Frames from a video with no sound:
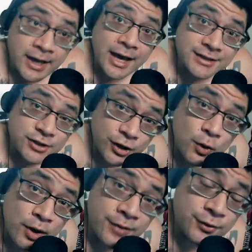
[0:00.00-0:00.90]
I tell you
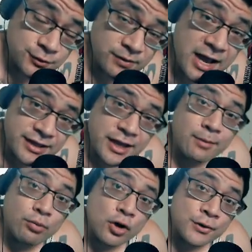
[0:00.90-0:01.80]
what, those goddamn
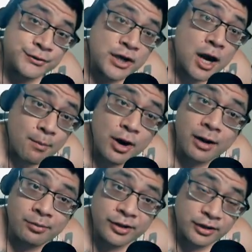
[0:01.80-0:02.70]
bros
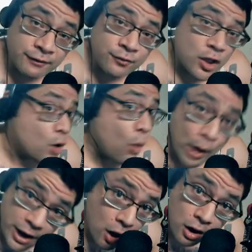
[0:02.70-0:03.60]
probably lift
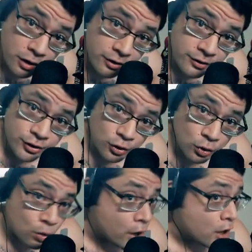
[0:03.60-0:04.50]
way harder than
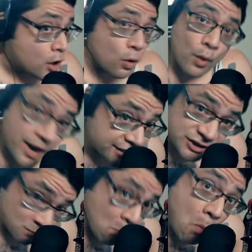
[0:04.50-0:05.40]
you, way
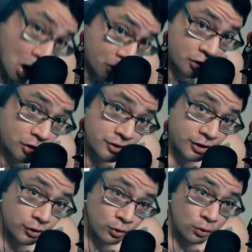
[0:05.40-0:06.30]
smarter than
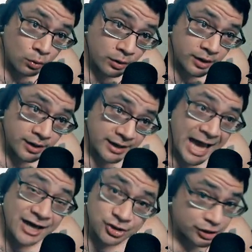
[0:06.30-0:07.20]
you,
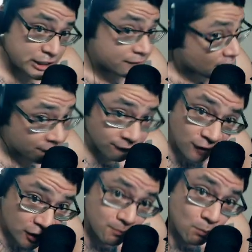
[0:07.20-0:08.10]
actually give a
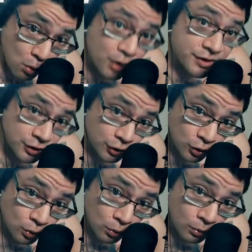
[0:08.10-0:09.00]
fuck more than
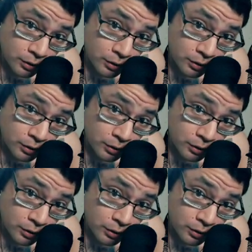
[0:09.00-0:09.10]
you.